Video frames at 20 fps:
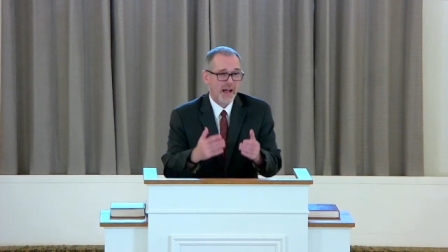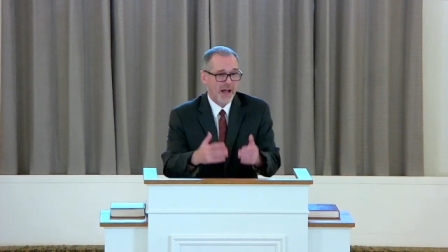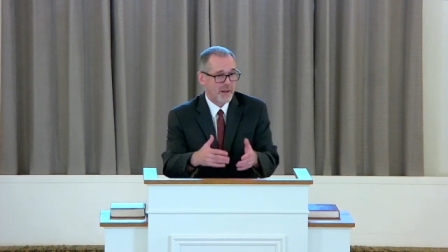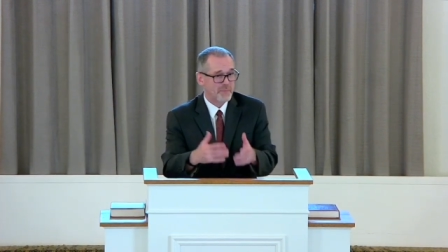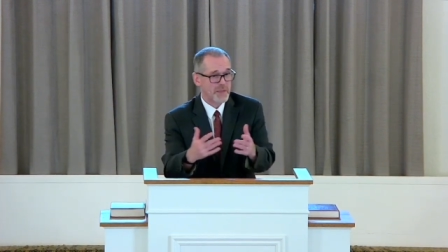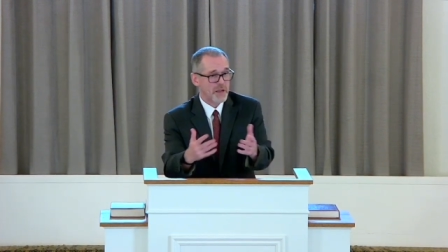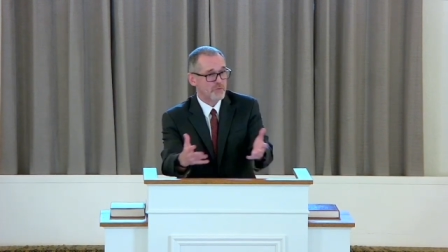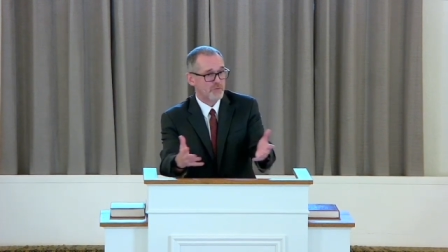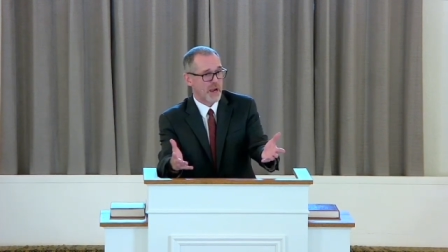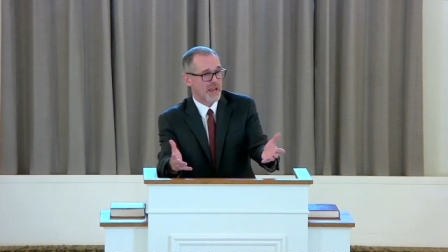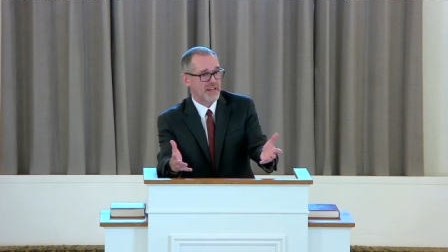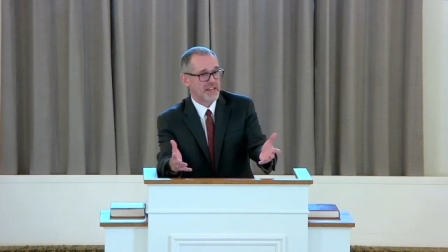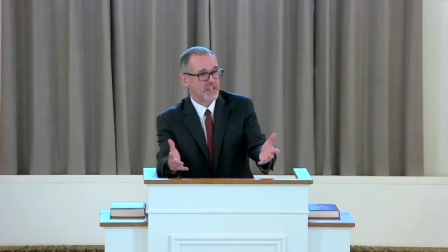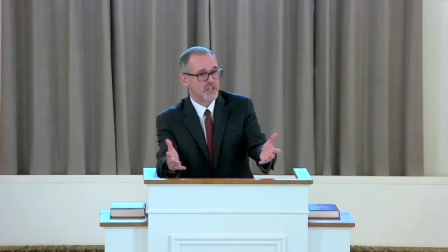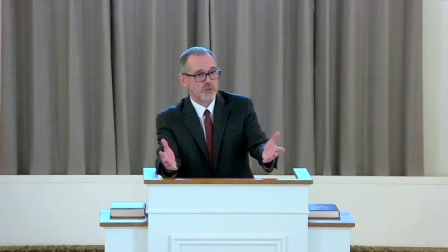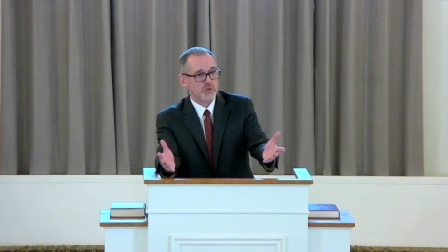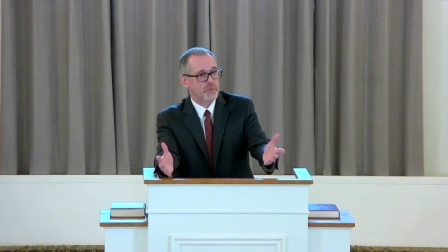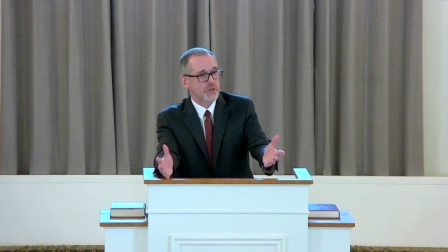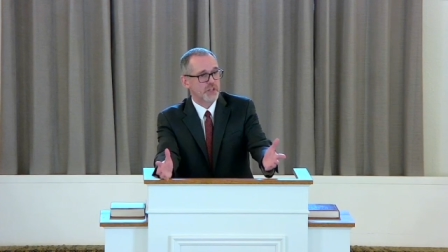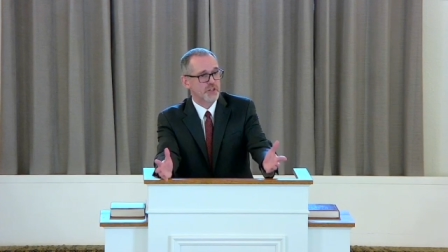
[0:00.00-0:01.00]
I'm not writing
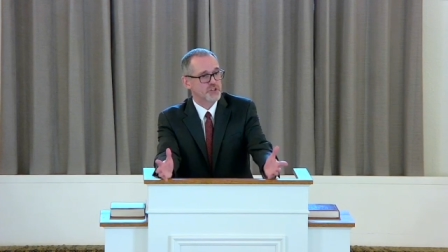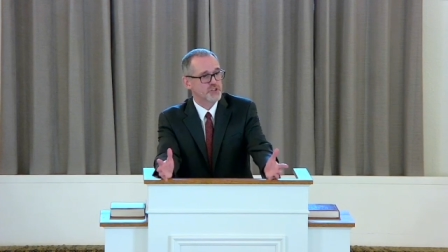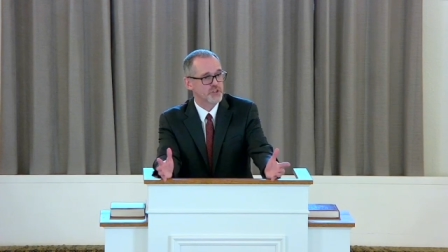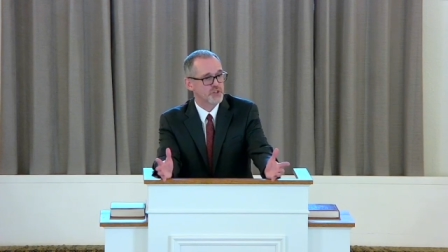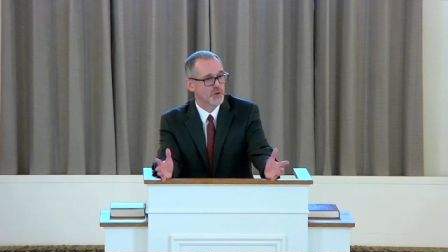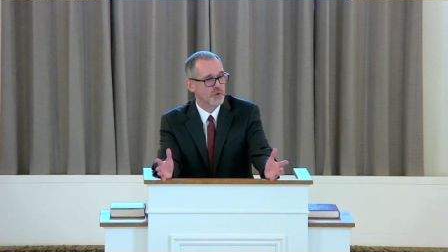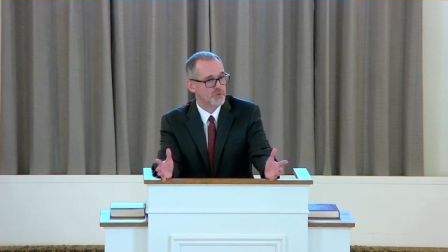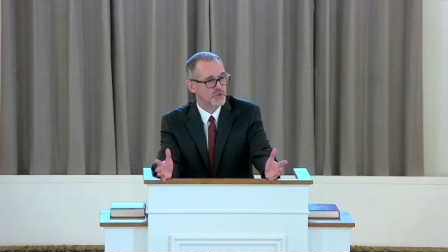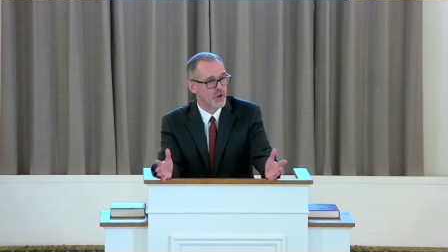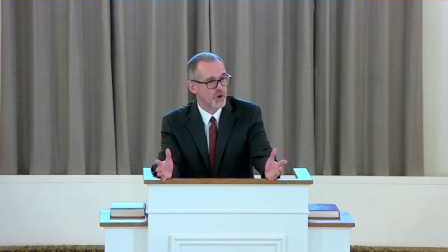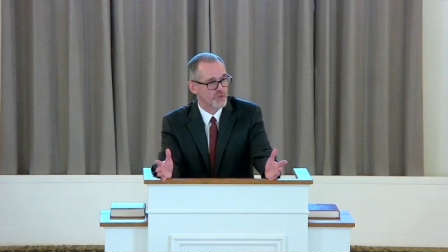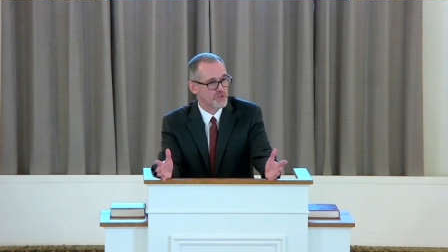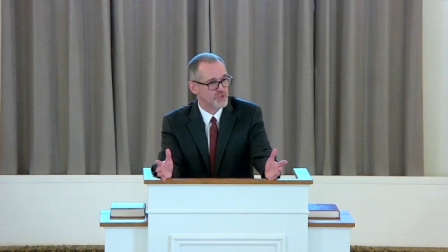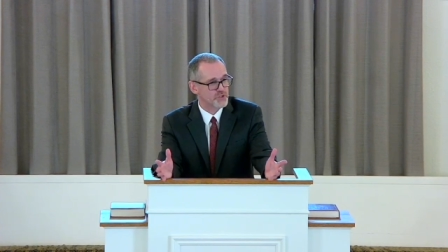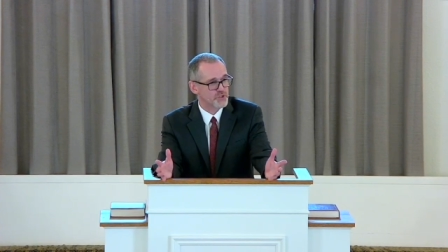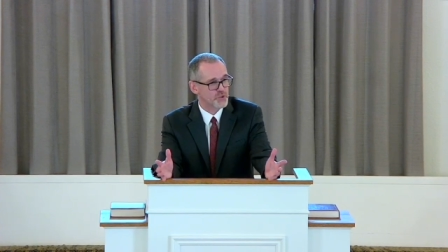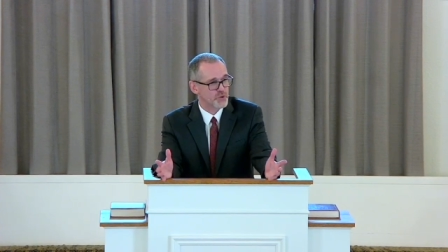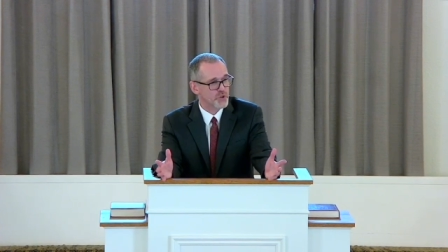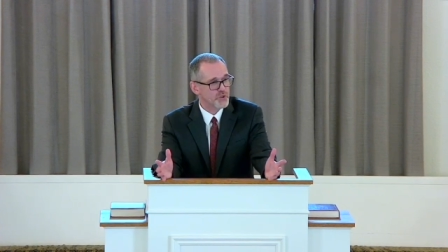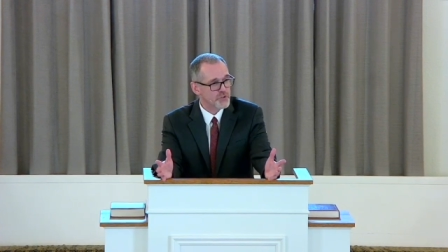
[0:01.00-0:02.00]
you because you don't know the
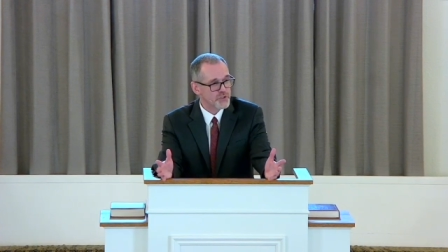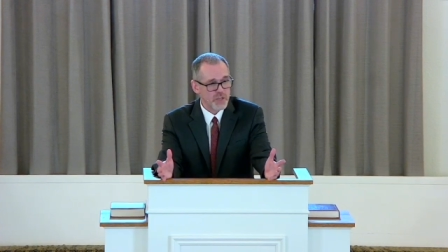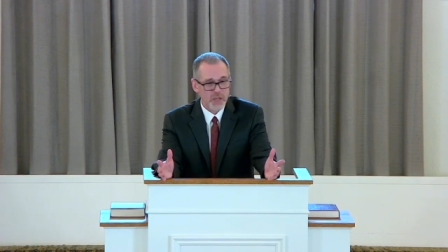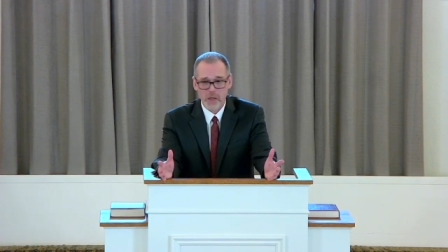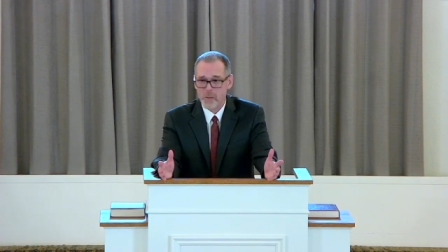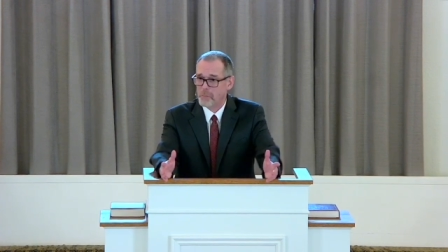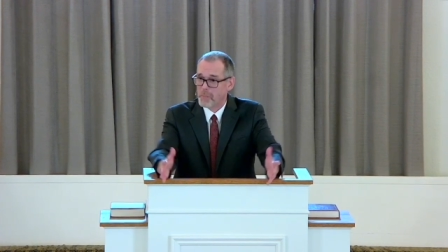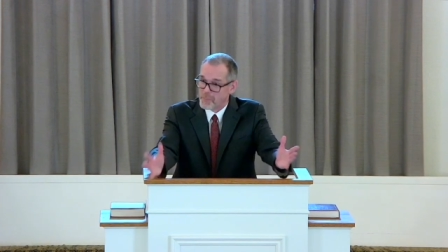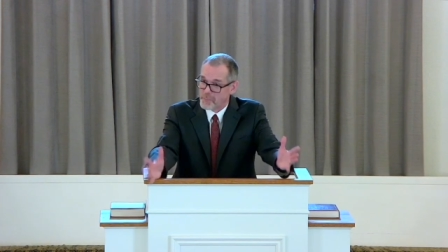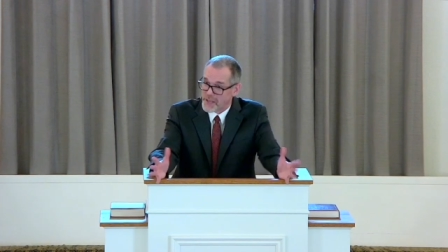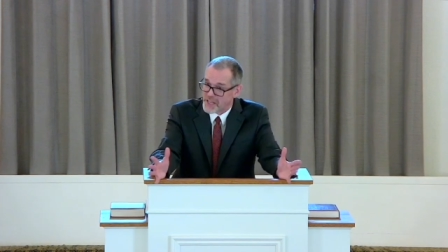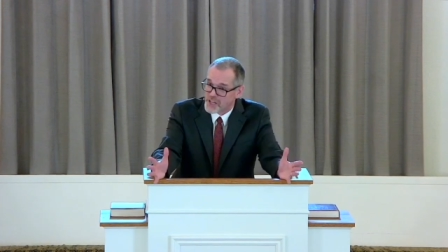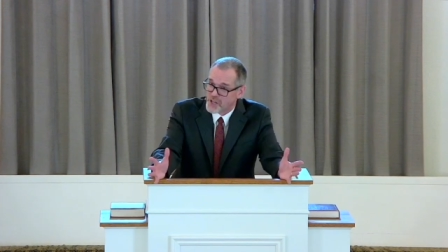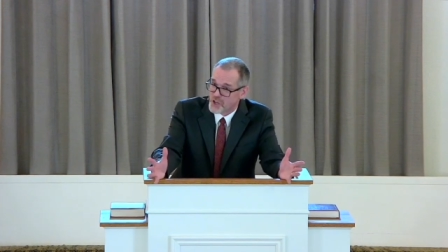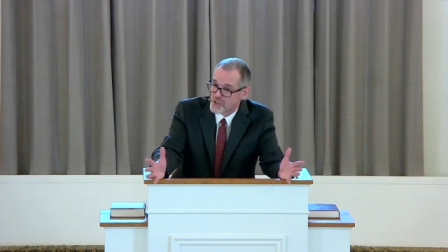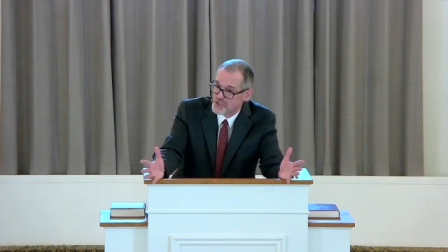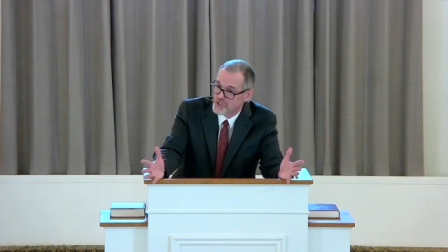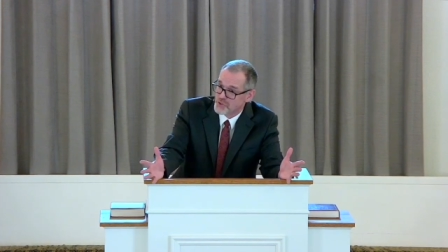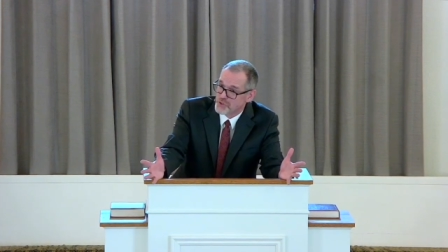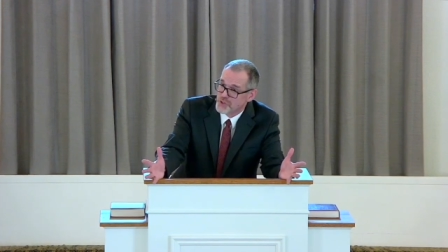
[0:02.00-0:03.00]
truth, but
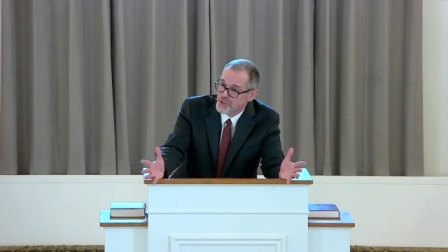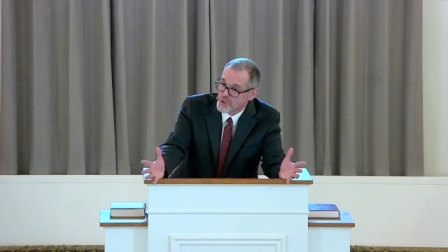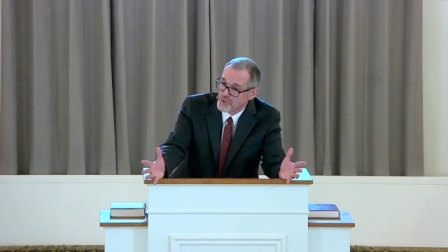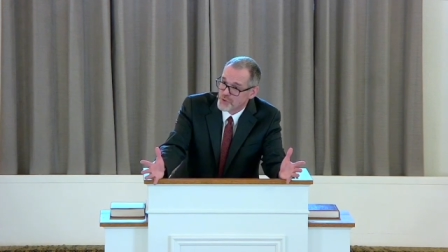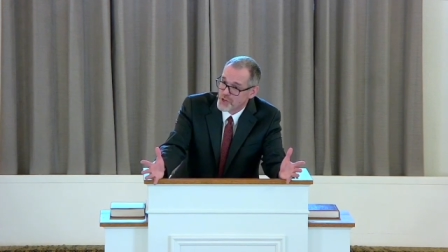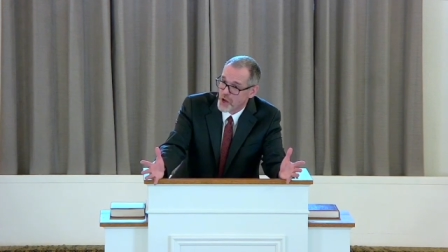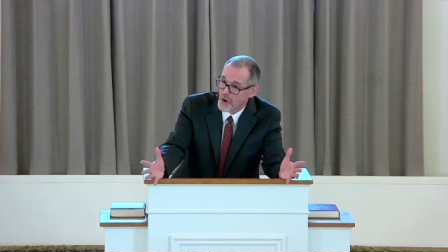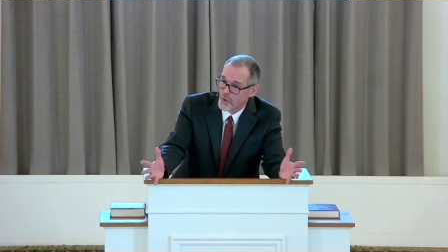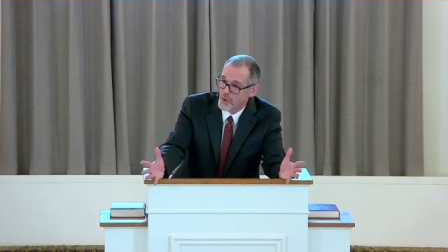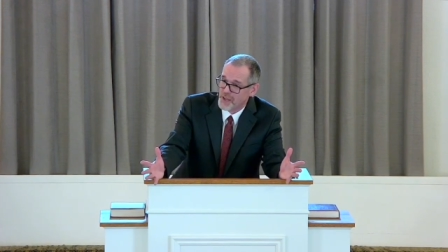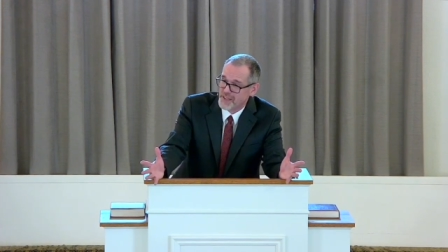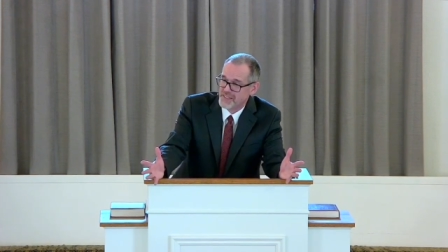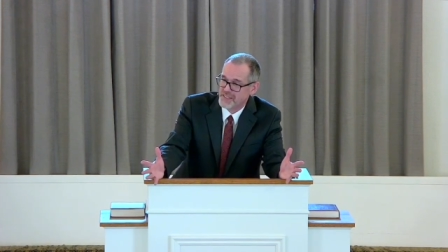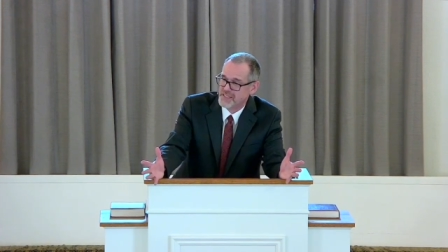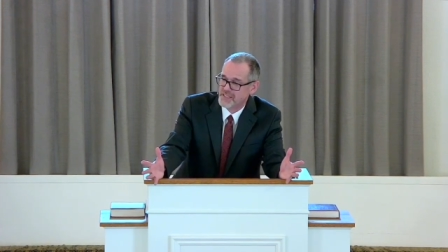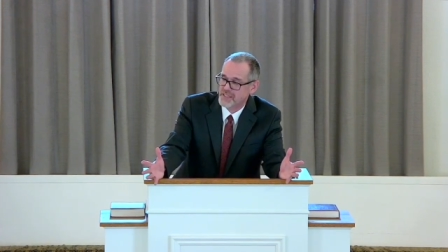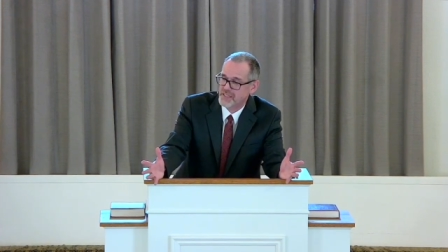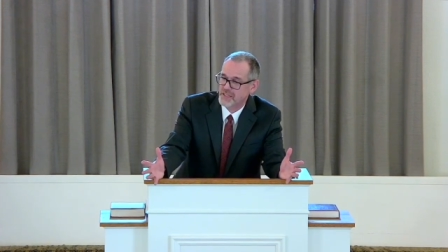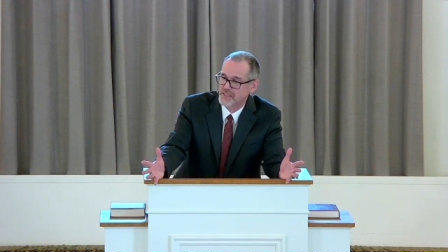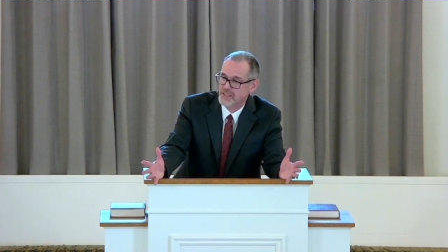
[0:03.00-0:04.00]
because you do know it.